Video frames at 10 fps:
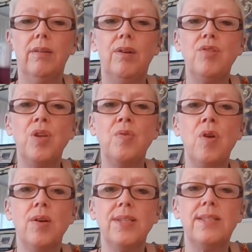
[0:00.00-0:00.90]
Could you
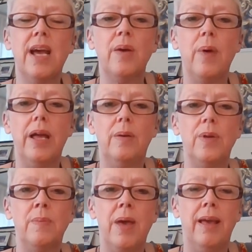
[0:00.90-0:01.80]
not stay awake
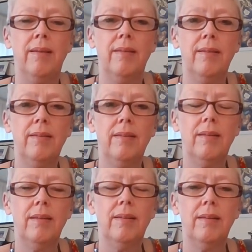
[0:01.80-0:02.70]
with me?"
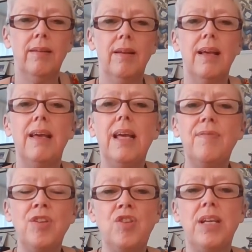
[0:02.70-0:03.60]

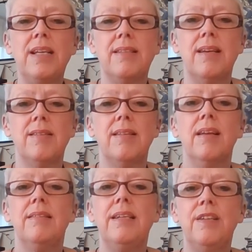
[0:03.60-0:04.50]
Even Jesus
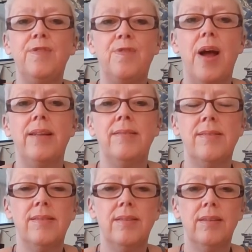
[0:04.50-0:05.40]
needed
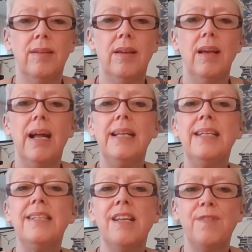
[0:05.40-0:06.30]
friends. He
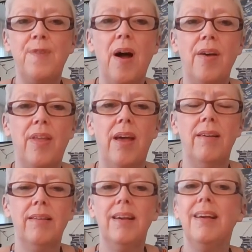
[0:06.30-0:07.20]
needed his Father.
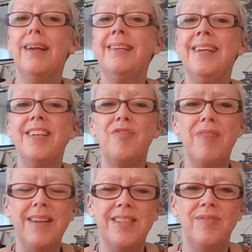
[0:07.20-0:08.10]
He needed
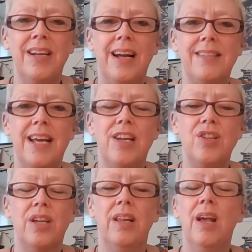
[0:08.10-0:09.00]
rest and
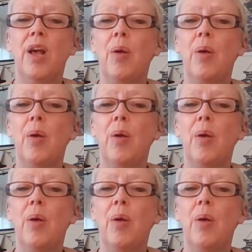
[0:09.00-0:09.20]
relaxation.